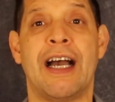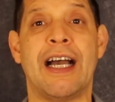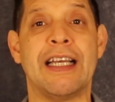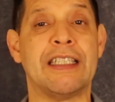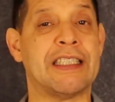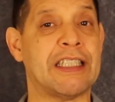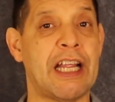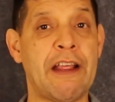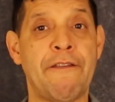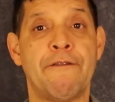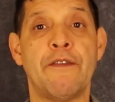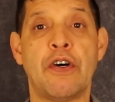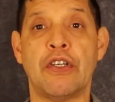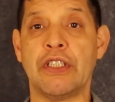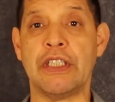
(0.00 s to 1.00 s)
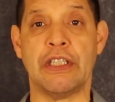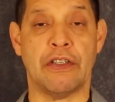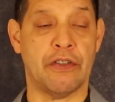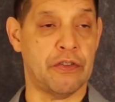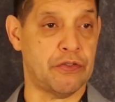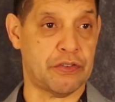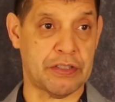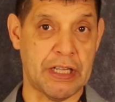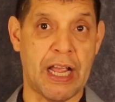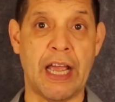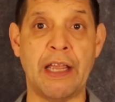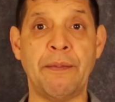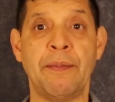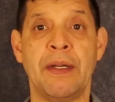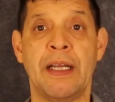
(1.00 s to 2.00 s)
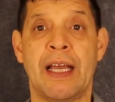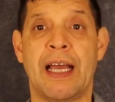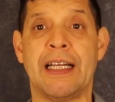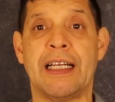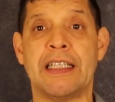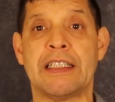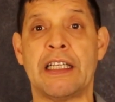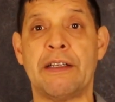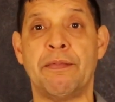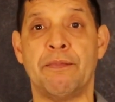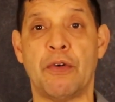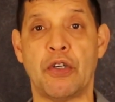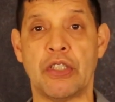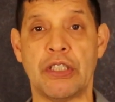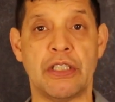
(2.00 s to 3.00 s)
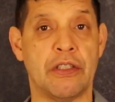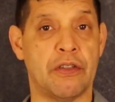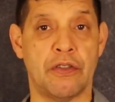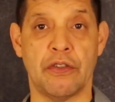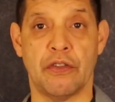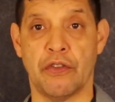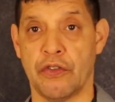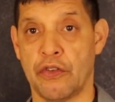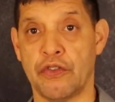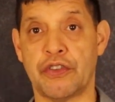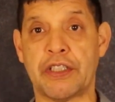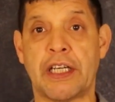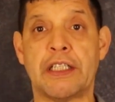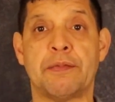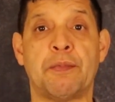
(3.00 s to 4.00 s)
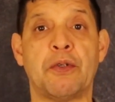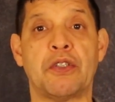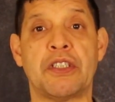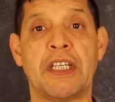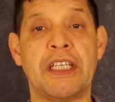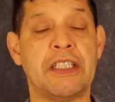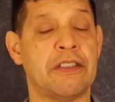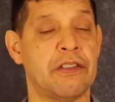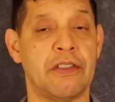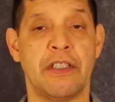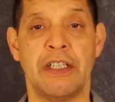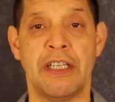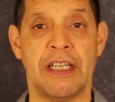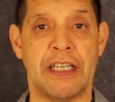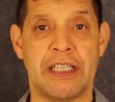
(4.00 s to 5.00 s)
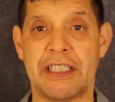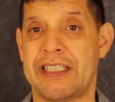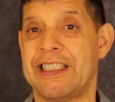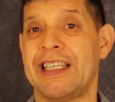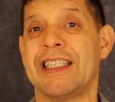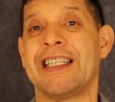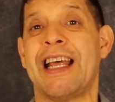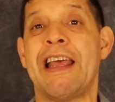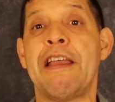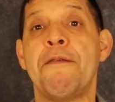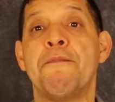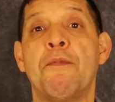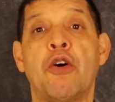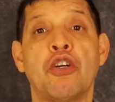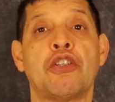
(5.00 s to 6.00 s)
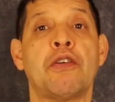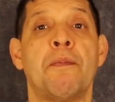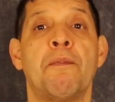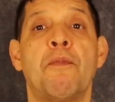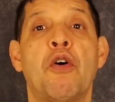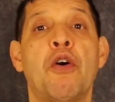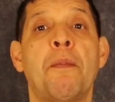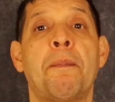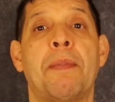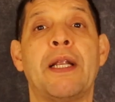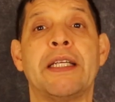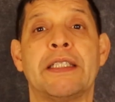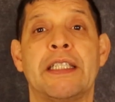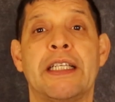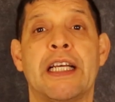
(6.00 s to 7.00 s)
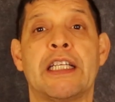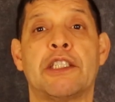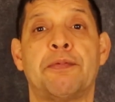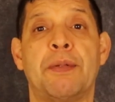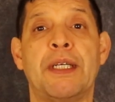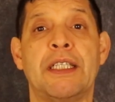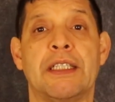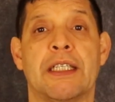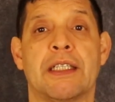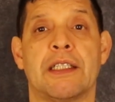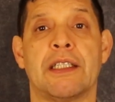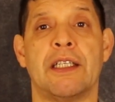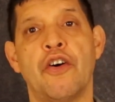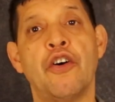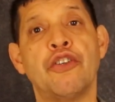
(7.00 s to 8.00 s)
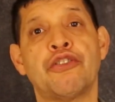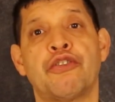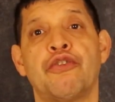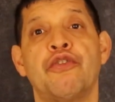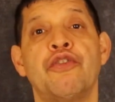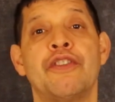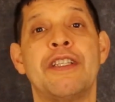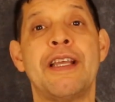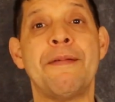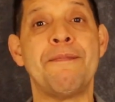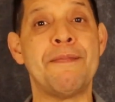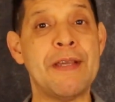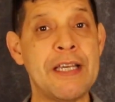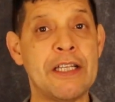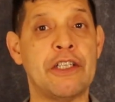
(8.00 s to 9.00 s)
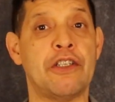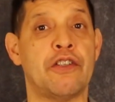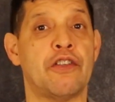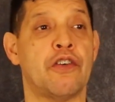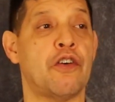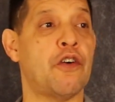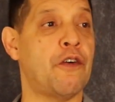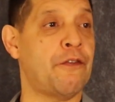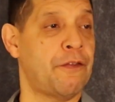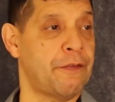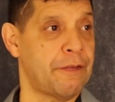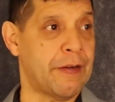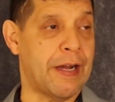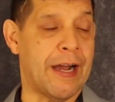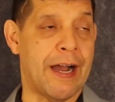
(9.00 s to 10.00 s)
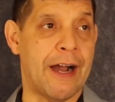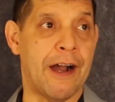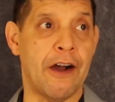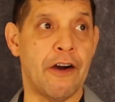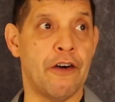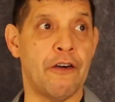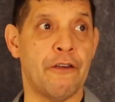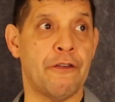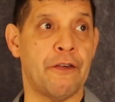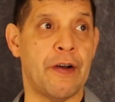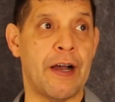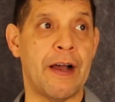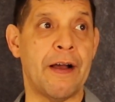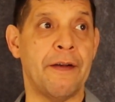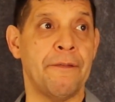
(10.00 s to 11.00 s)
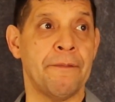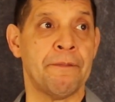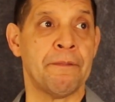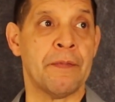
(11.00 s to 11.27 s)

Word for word: I save money on time and I save money on, on, on transportation it's just a much more pleasant experience also the medium of uh, of uh,